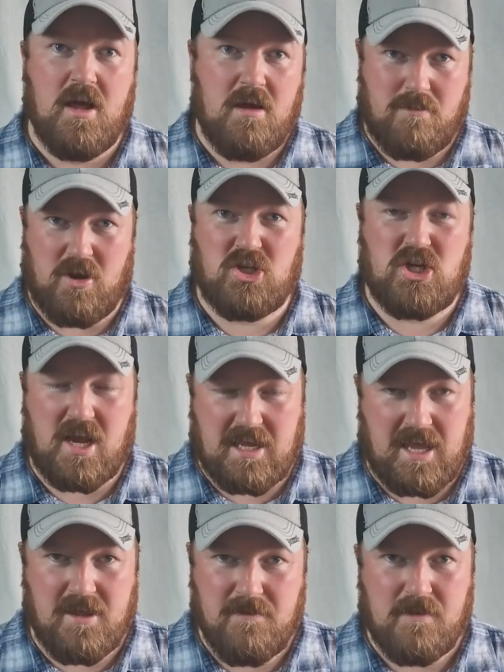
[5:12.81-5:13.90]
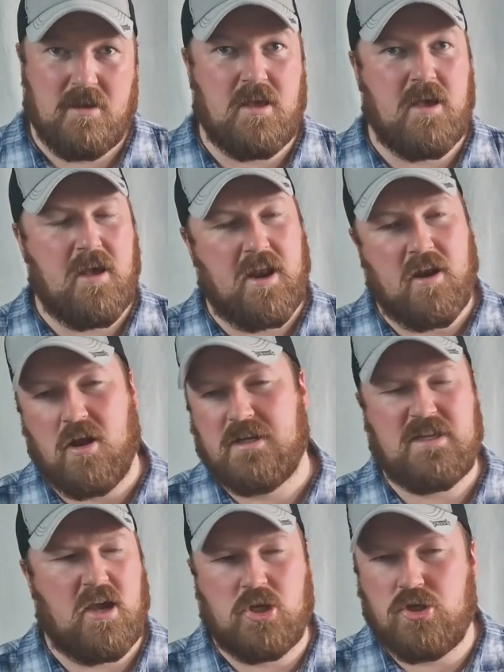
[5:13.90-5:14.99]
by checking, and like I
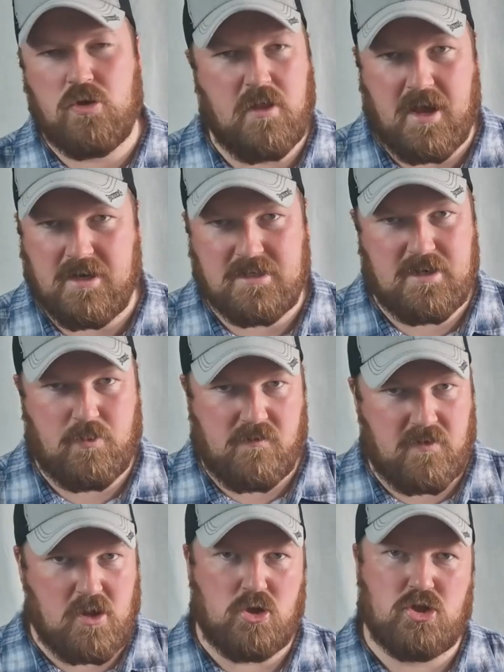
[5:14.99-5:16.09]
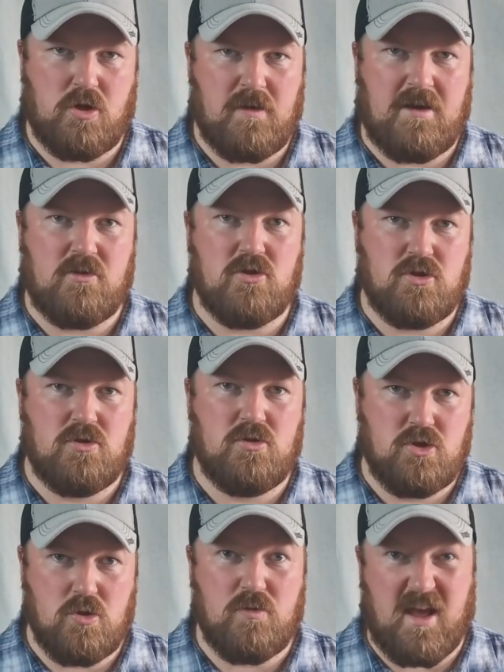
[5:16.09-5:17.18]
say, I could do that in a separate video and show you how you
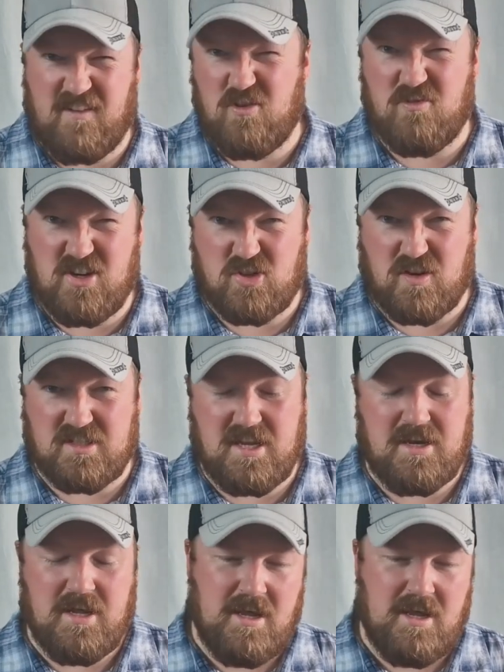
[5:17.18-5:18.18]
do that if you're interested.